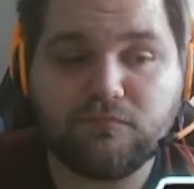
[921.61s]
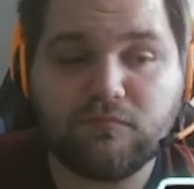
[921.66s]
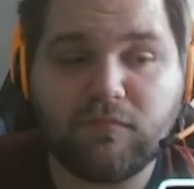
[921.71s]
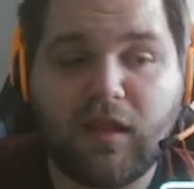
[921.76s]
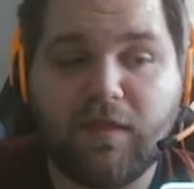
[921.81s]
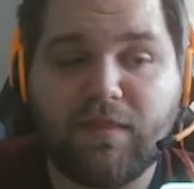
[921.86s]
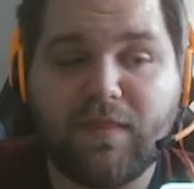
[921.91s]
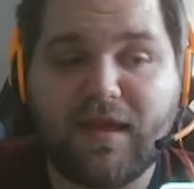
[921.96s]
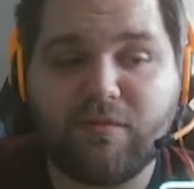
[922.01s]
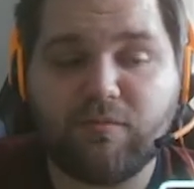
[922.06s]

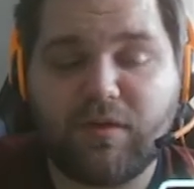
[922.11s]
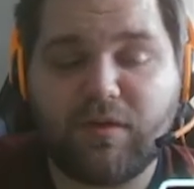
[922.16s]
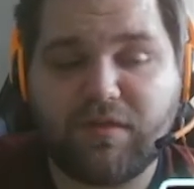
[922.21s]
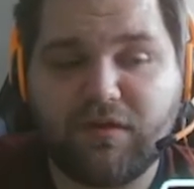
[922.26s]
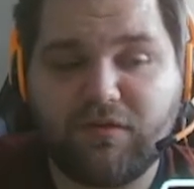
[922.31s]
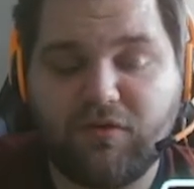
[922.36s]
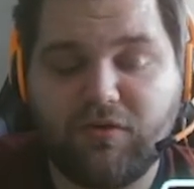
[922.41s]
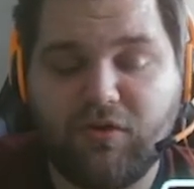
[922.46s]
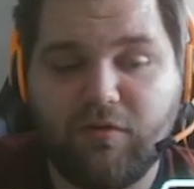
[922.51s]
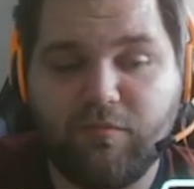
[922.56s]
And then when the
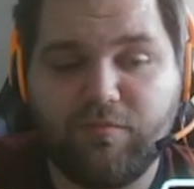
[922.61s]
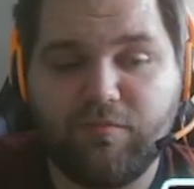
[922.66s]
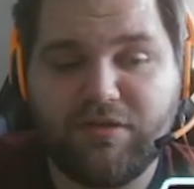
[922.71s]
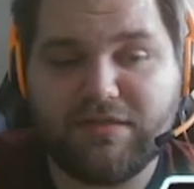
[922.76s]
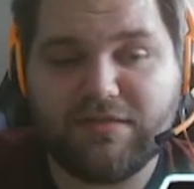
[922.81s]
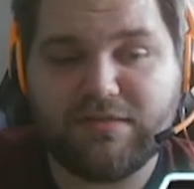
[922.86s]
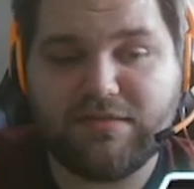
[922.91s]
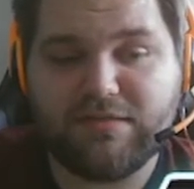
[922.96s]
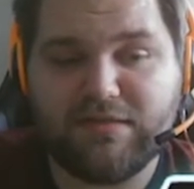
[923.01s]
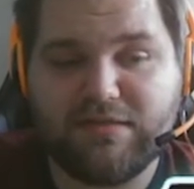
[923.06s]
turn
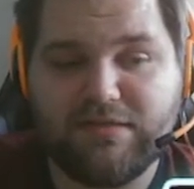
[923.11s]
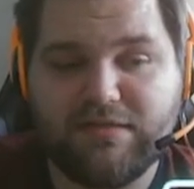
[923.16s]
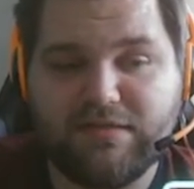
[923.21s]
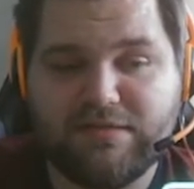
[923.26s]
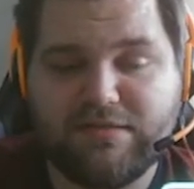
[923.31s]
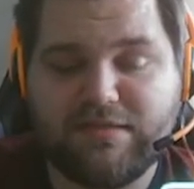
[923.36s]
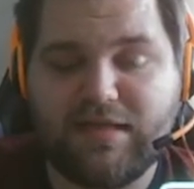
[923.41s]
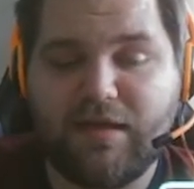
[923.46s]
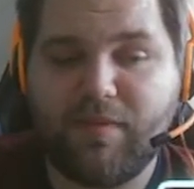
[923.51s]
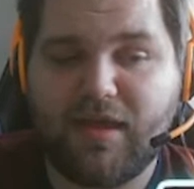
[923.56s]
brings
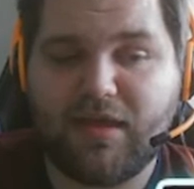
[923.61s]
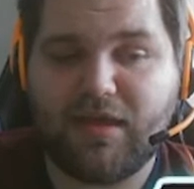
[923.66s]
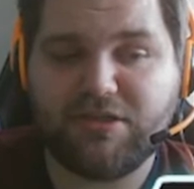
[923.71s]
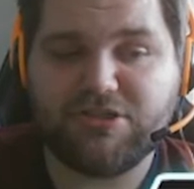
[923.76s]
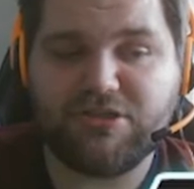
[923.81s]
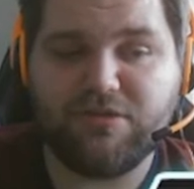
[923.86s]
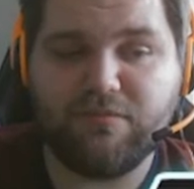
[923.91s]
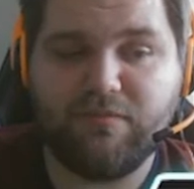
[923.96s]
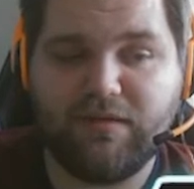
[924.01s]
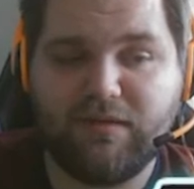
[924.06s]
some
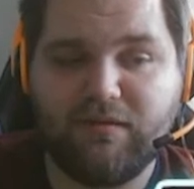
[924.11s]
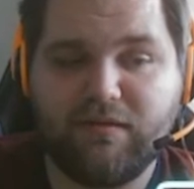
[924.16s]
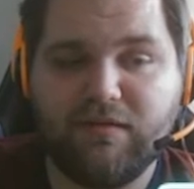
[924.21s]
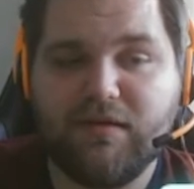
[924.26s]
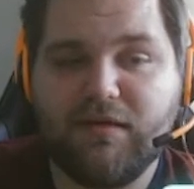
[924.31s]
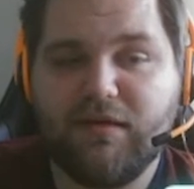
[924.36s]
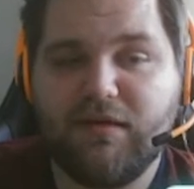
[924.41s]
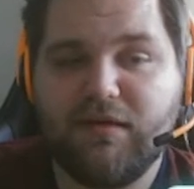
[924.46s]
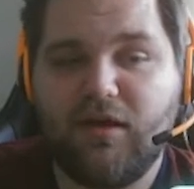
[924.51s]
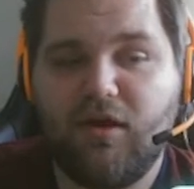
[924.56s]
action, but
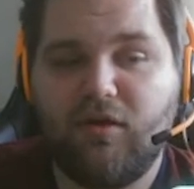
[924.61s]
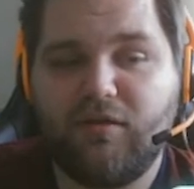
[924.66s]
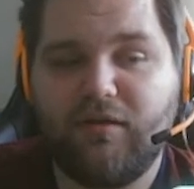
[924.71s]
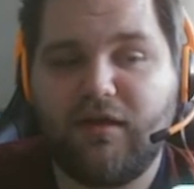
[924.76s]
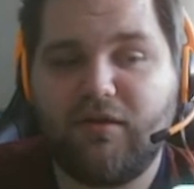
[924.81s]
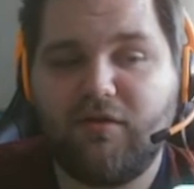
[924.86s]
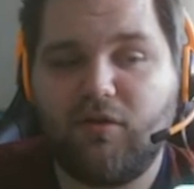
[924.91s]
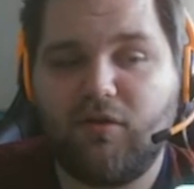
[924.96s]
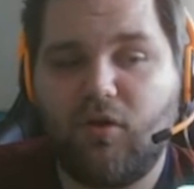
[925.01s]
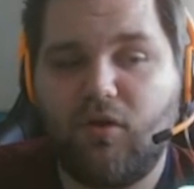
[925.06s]

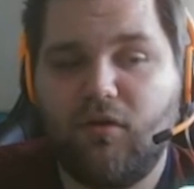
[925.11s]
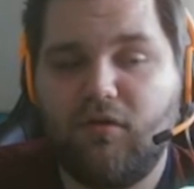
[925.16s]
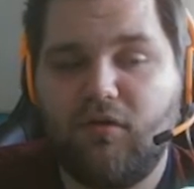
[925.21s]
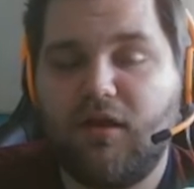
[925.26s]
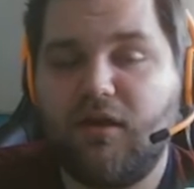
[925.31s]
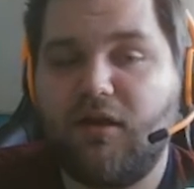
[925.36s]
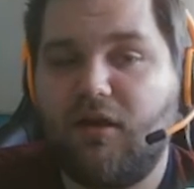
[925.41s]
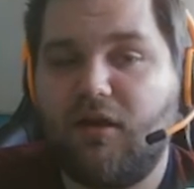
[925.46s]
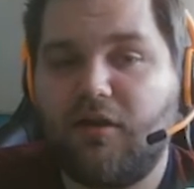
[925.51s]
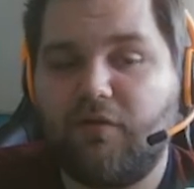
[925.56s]
not
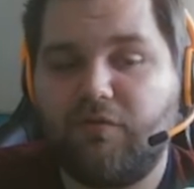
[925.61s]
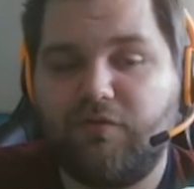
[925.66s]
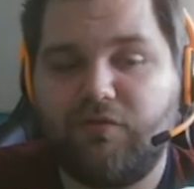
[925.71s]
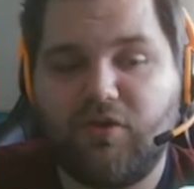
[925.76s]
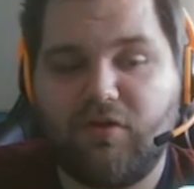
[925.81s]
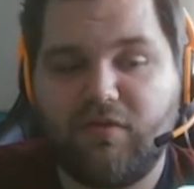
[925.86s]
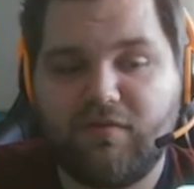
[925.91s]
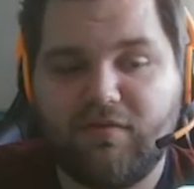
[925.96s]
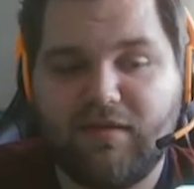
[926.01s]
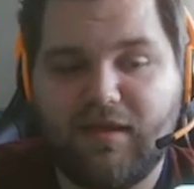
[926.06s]
a lot of
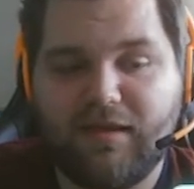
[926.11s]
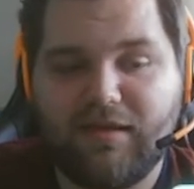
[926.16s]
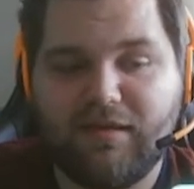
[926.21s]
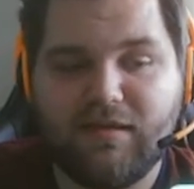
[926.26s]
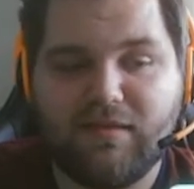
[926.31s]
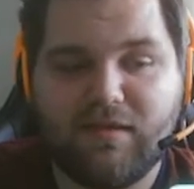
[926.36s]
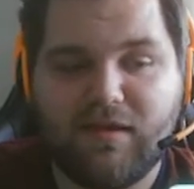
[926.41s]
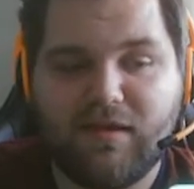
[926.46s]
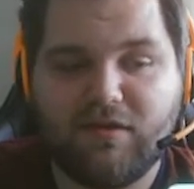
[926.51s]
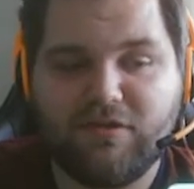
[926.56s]
draws get
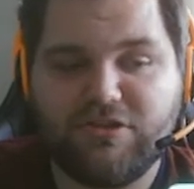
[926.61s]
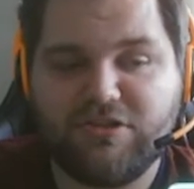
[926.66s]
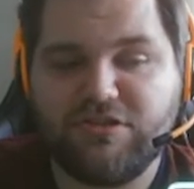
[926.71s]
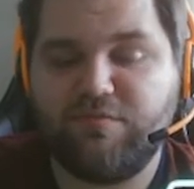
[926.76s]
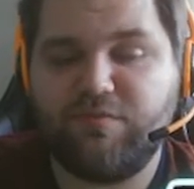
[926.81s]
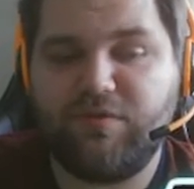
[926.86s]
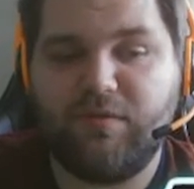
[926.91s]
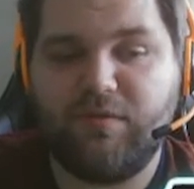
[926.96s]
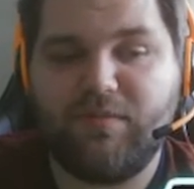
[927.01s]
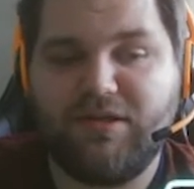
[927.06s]
in there,
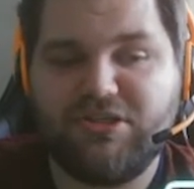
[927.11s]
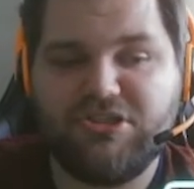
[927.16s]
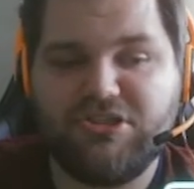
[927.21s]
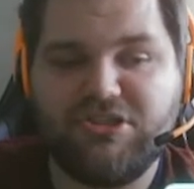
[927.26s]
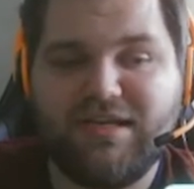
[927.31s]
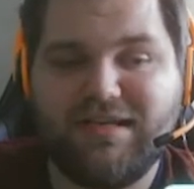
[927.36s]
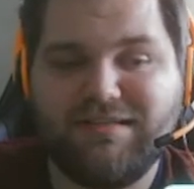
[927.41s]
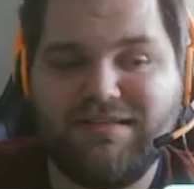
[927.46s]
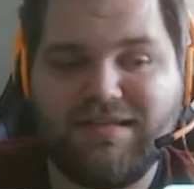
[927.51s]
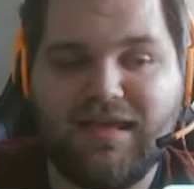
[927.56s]
just pretty much
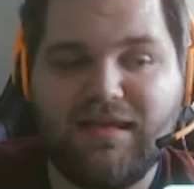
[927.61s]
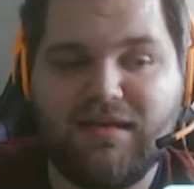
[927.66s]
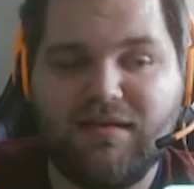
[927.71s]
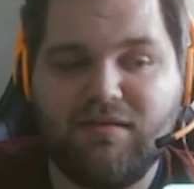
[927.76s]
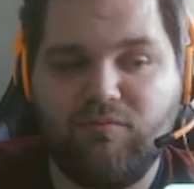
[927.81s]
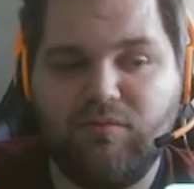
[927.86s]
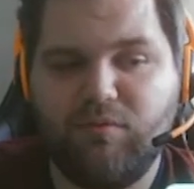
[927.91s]
Jack 10.